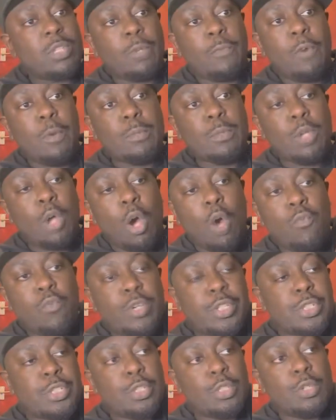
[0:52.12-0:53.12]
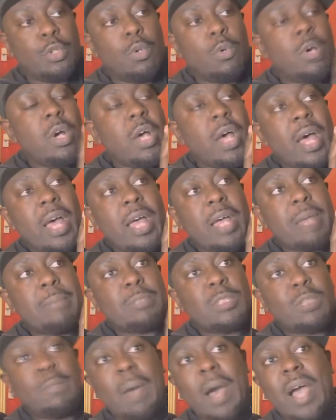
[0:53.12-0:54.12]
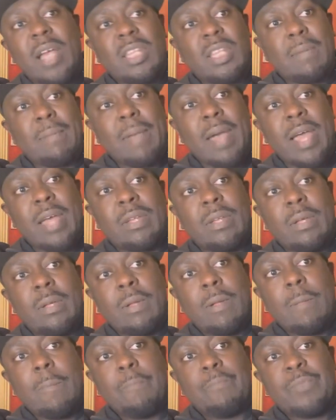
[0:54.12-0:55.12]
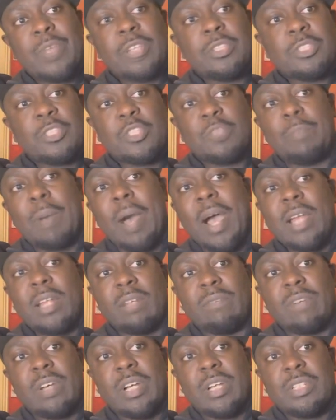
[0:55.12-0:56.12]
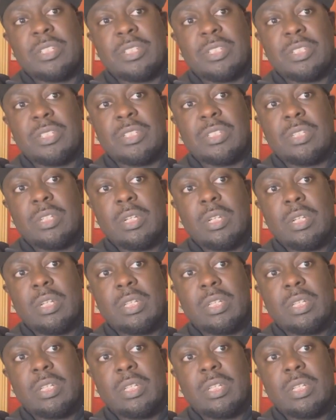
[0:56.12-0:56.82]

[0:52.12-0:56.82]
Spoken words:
from the original Spider-Man into Spider-Verse.